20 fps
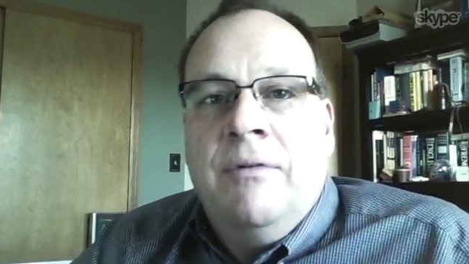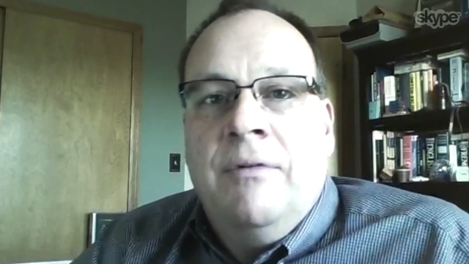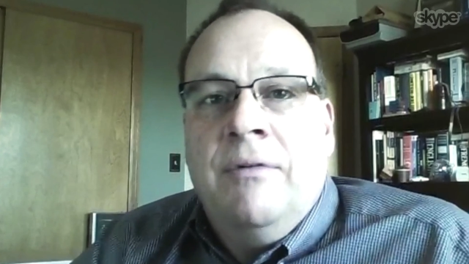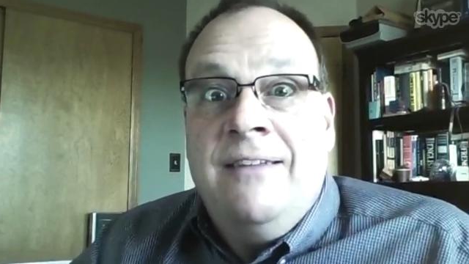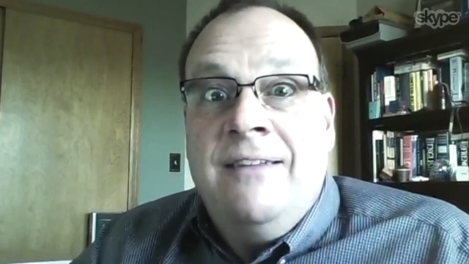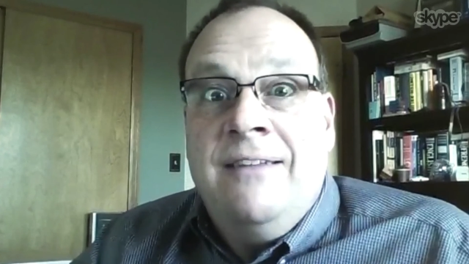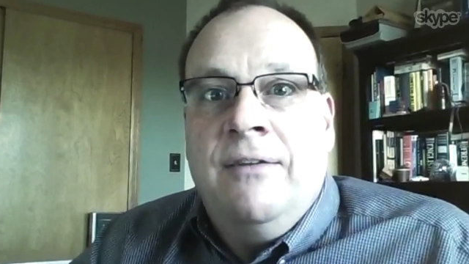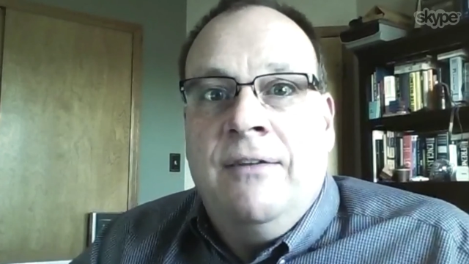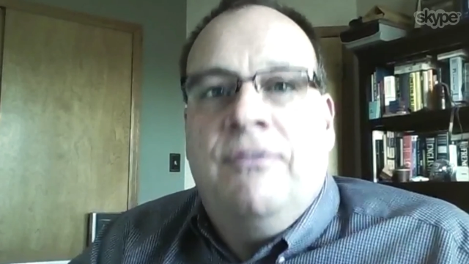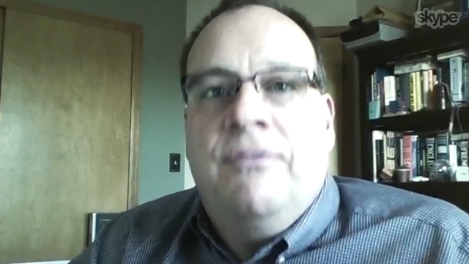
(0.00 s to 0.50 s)

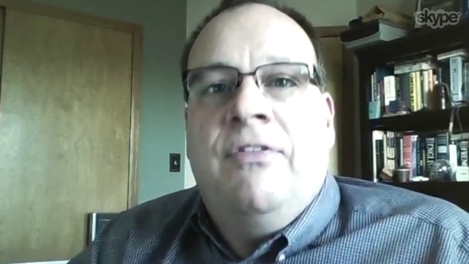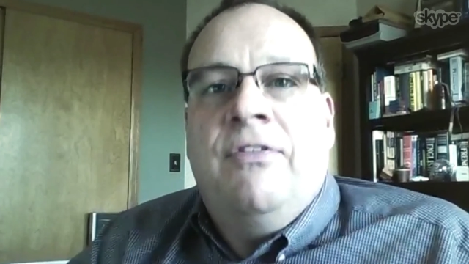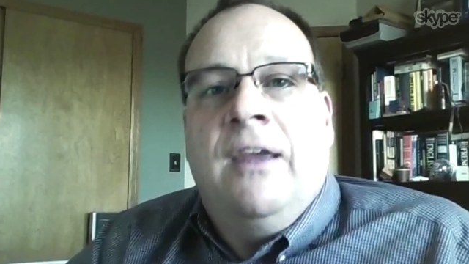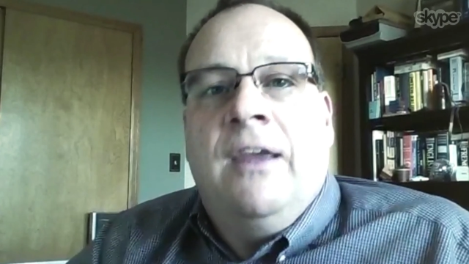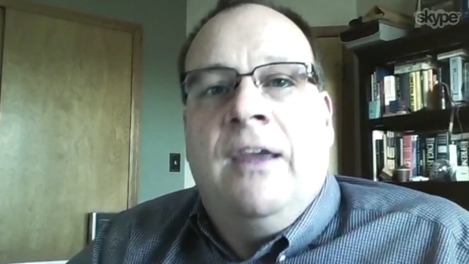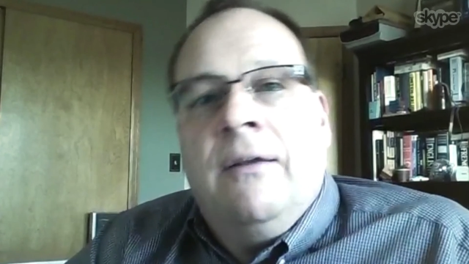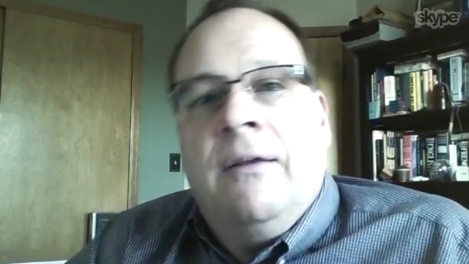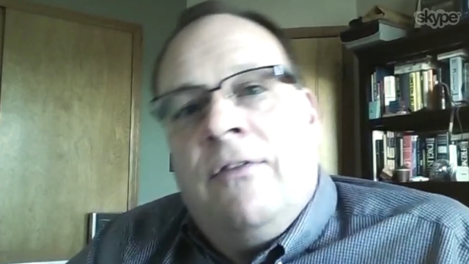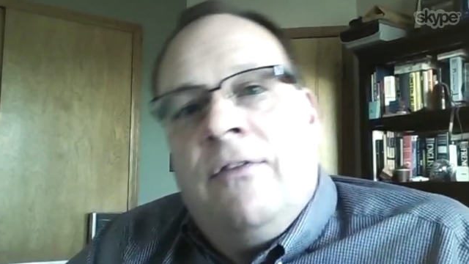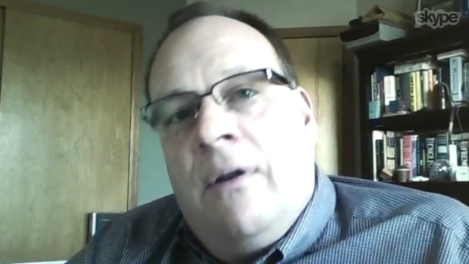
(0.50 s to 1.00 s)
native
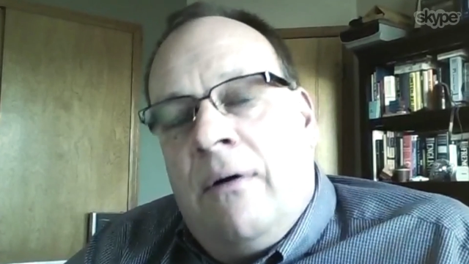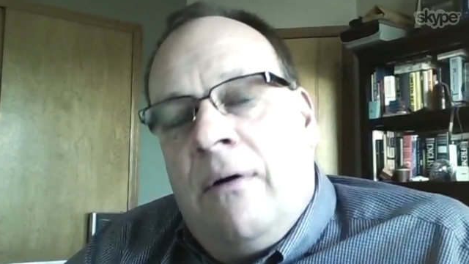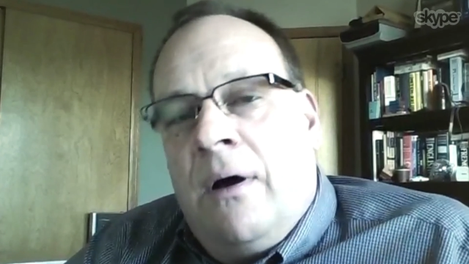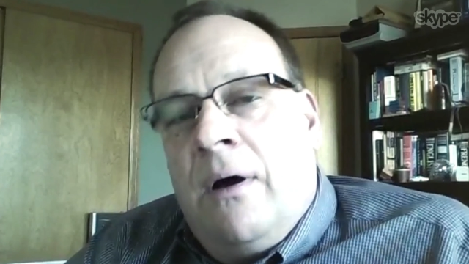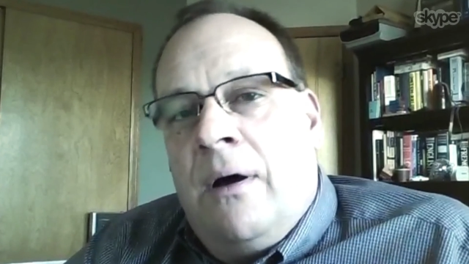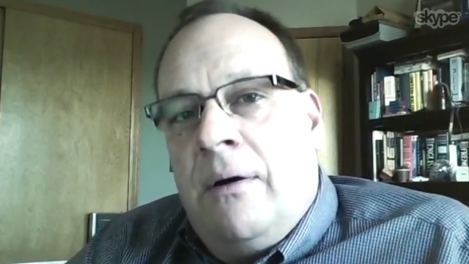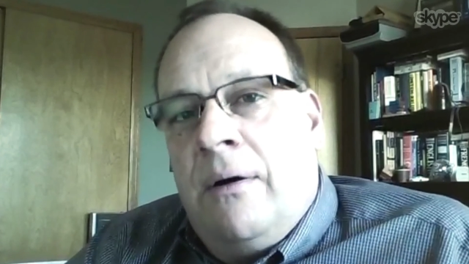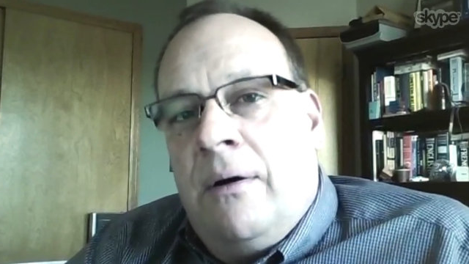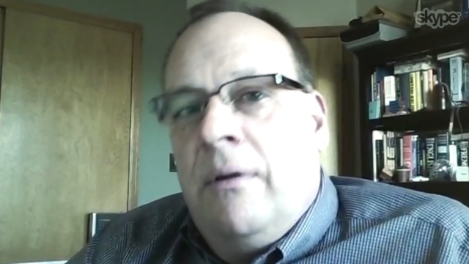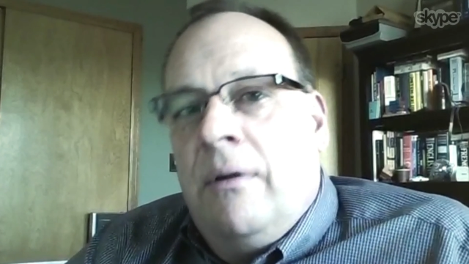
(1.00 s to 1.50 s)
things there
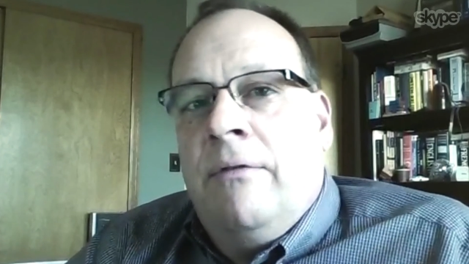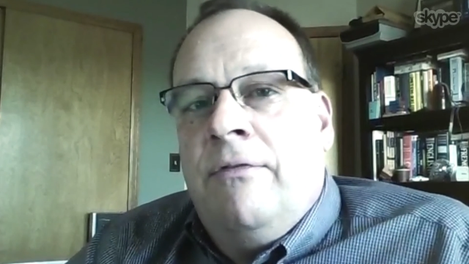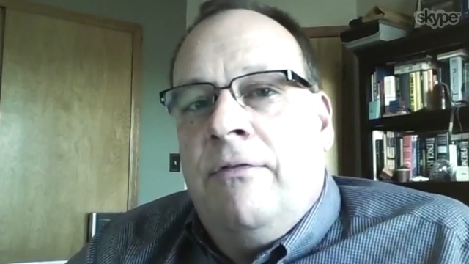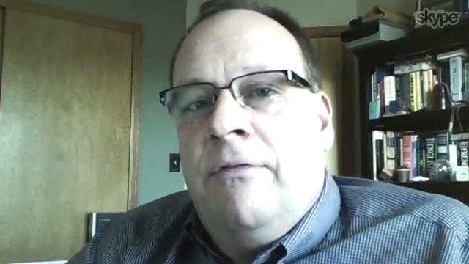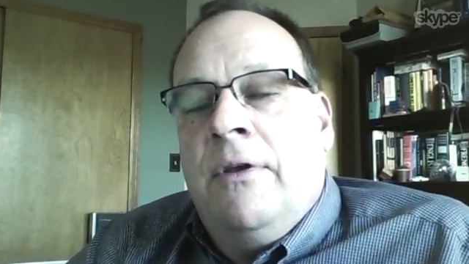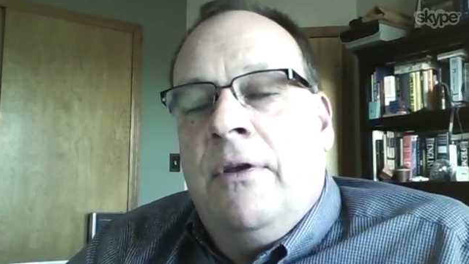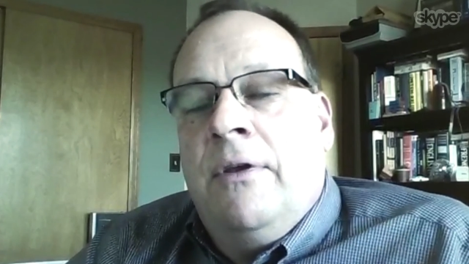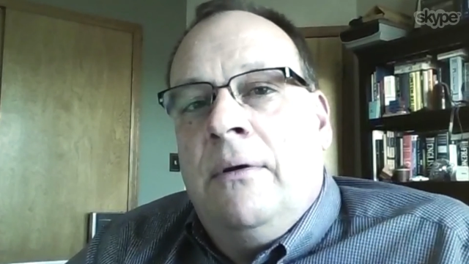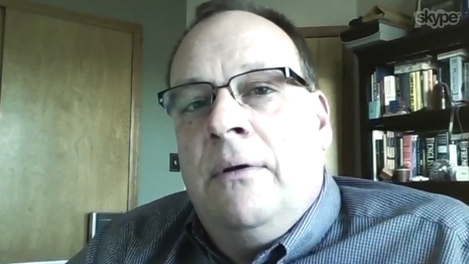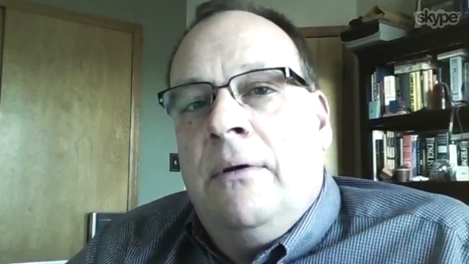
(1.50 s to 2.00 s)
are on the
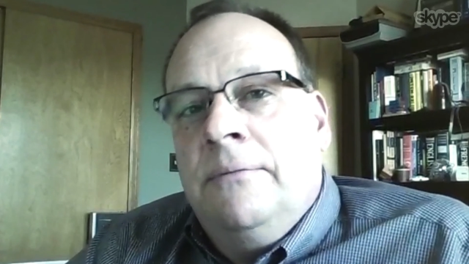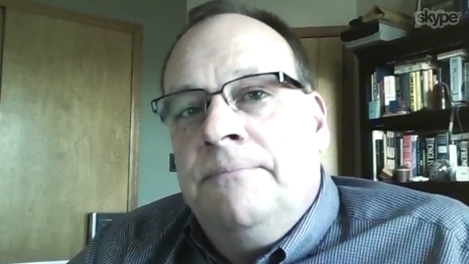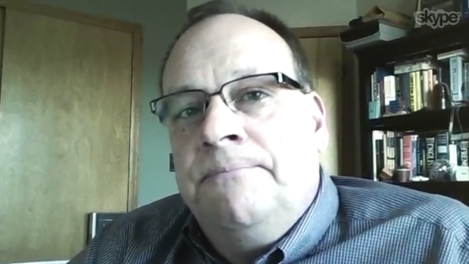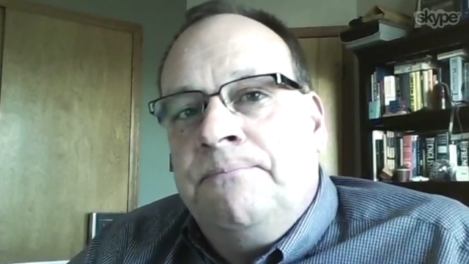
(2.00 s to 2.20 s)
phone